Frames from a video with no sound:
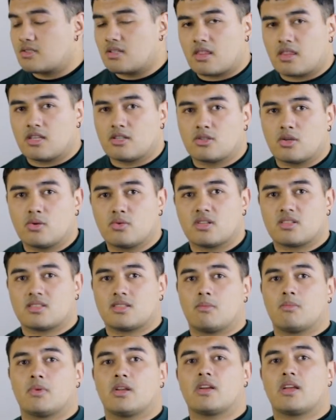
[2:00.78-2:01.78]
nothing too
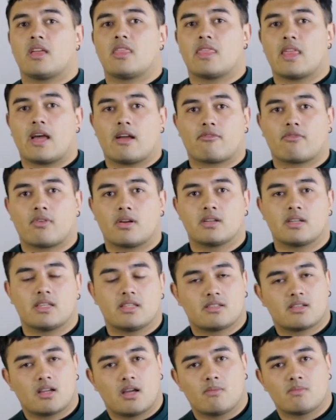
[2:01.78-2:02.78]
dissimilar in that front
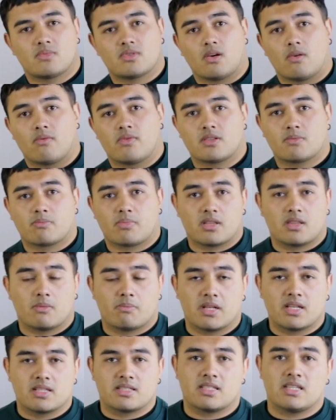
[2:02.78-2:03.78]
in terms of its
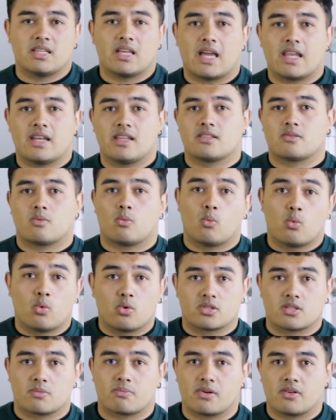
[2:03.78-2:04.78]
breathability and its
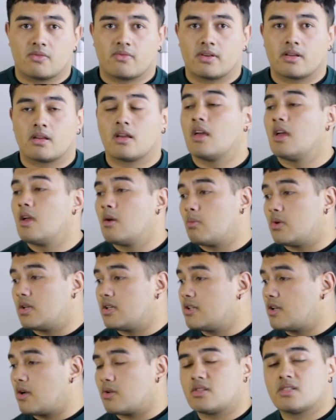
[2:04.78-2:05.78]
waterproofing. Will
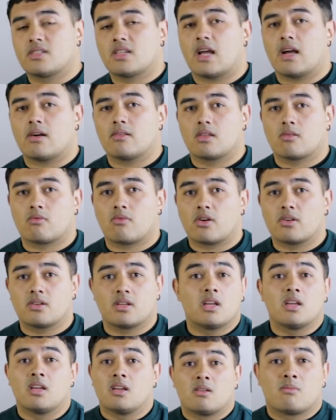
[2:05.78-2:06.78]
you notice it out on the
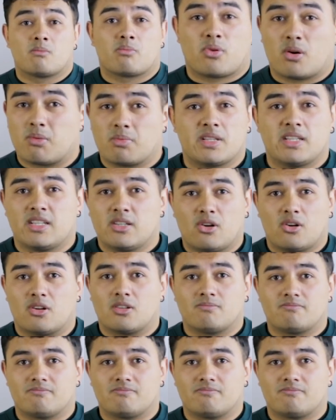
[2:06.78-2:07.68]
road? Probably not.